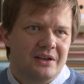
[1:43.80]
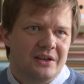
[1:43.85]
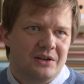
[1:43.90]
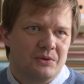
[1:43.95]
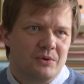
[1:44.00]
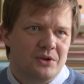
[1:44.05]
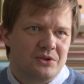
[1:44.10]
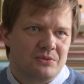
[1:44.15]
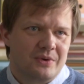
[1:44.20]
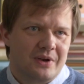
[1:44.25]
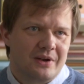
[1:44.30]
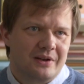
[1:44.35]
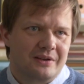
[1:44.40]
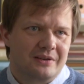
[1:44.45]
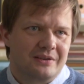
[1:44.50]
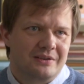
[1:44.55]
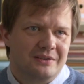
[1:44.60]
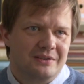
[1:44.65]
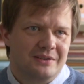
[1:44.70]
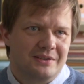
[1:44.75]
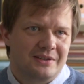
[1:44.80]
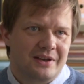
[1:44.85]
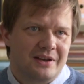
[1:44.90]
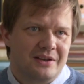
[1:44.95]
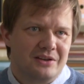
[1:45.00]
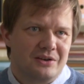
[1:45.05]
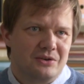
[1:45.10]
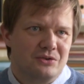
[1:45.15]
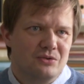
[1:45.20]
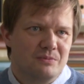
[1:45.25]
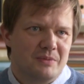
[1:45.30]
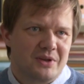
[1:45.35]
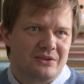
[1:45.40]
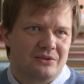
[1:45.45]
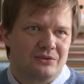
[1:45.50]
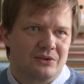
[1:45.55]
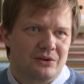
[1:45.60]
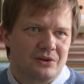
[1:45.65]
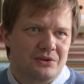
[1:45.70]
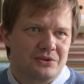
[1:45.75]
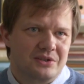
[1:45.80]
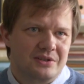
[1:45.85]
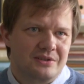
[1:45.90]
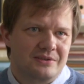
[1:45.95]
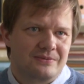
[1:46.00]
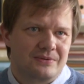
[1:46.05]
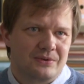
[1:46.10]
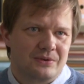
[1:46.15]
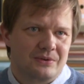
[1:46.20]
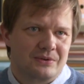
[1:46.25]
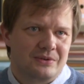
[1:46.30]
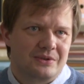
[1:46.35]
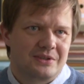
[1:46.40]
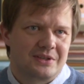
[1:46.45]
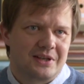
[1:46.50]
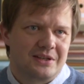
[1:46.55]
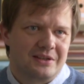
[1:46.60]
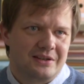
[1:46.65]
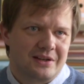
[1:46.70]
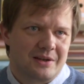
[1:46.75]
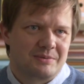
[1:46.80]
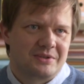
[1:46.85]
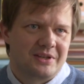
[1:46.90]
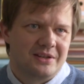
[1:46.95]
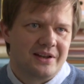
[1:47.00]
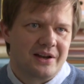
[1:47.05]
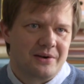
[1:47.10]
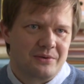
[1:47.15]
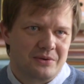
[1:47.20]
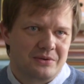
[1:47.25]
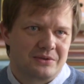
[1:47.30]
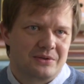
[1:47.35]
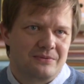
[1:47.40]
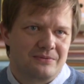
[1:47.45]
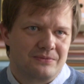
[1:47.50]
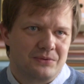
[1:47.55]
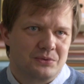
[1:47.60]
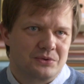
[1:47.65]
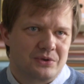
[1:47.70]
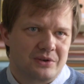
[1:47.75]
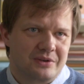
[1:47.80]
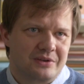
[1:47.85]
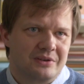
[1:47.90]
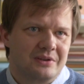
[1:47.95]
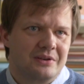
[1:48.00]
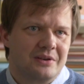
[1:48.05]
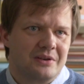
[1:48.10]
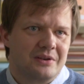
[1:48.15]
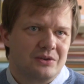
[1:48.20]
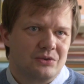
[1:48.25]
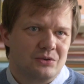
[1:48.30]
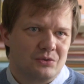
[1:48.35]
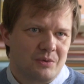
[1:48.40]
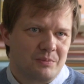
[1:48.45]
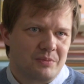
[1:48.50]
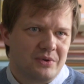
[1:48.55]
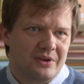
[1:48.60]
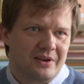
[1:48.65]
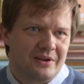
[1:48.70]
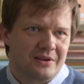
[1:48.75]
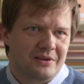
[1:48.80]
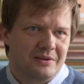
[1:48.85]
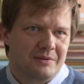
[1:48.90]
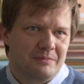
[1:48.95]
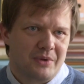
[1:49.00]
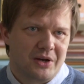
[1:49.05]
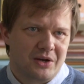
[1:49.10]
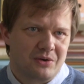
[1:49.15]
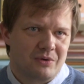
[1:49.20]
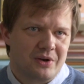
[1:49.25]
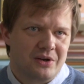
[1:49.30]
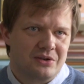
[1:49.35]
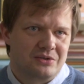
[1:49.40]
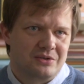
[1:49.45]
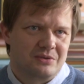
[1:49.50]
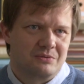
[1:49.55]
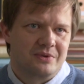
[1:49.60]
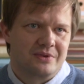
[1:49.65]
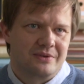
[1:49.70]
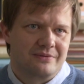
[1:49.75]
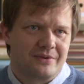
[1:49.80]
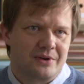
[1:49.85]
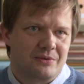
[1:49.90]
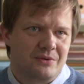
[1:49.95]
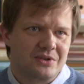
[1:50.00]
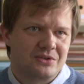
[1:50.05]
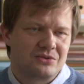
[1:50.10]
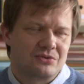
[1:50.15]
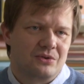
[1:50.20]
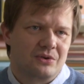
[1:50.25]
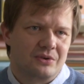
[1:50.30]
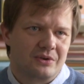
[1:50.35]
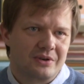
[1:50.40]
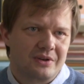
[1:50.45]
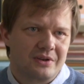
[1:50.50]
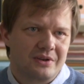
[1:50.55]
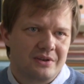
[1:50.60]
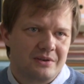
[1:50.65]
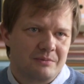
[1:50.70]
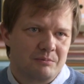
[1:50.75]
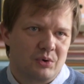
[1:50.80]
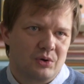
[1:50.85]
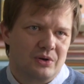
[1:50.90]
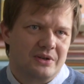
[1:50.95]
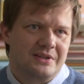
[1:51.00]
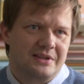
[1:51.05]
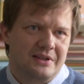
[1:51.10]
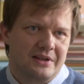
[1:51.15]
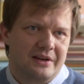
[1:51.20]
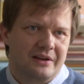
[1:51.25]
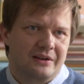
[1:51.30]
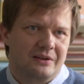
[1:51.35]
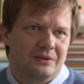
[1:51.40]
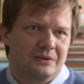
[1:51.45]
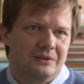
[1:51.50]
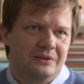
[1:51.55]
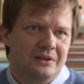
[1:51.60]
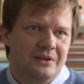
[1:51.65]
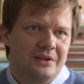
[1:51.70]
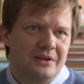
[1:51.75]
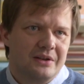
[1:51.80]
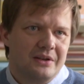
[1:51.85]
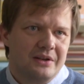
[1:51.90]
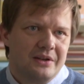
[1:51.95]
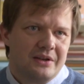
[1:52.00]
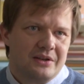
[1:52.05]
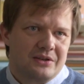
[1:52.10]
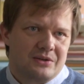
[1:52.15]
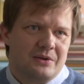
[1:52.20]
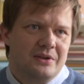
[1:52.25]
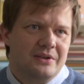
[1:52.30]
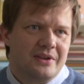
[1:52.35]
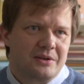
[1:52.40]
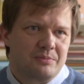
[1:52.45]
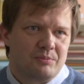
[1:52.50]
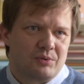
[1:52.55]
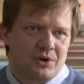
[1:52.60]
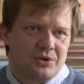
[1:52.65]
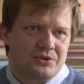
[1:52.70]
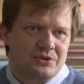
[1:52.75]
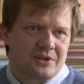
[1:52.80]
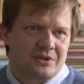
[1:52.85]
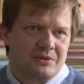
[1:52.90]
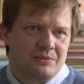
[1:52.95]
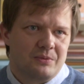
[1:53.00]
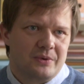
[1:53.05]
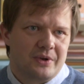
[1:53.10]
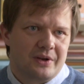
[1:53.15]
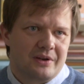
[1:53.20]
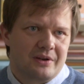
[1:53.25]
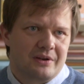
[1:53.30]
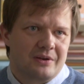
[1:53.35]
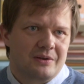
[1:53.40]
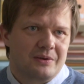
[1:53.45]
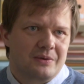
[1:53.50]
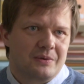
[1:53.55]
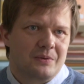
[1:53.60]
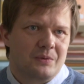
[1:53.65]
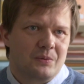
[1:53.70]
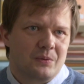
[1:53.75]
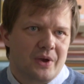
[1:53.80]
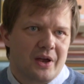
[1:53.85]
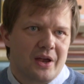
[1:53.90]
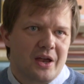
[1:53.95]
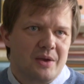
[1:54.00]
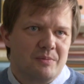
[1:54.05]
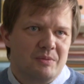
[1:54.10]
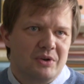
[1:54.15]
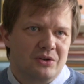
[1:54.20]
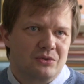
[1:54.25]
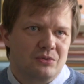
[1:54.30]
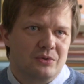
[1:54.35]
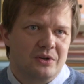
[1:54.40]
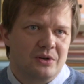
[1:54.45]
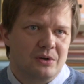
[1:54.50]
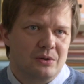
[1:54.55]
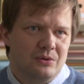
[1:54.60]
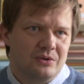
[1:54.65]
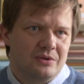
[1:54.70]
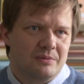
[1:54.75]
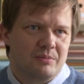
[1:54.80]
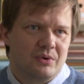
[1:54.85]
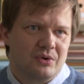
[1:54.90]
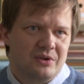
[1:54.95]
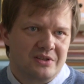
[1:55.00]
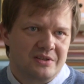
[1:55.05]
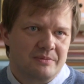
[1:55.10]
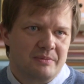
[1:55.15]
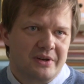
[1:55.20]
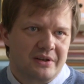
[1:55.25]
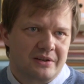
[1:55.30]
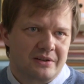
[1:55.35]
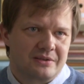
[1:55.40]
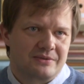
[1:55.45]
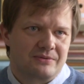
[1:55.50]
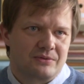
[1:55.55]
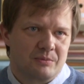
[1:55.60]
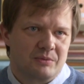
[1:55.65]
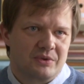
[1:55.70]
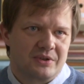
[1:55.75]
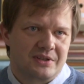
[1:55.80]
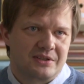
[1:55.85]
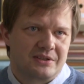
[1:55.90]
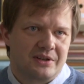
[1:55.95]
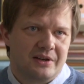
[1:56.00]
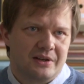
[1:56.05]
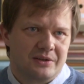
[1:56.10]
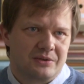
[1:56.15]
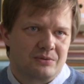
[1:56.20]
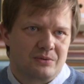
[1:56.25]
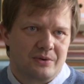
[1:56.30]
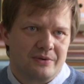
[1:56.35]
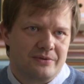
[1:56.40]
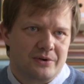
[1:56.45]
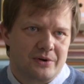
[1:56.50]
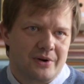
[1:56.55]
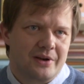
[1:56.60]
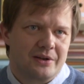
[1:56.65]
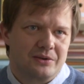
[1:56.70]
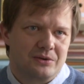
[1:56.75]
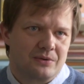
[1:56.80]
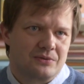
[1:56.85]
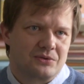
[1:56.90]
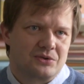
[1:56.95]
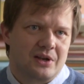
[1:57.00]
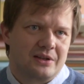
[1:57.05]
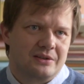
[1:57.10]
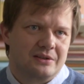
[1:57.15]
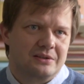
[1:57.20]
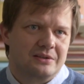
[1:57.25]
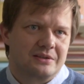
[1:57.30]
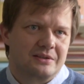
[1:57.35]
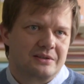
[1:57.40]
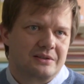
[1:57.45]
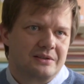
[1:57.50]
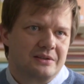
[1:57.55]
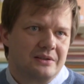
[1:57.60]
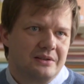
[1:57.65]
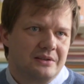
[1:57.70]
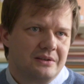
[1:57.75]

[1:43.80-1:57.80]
in which we are designing new methodologies for setting up scenarios of future European migration with a very strong policy angle. So in that project we are aiming to include the policymakers from the start through a variety of channels.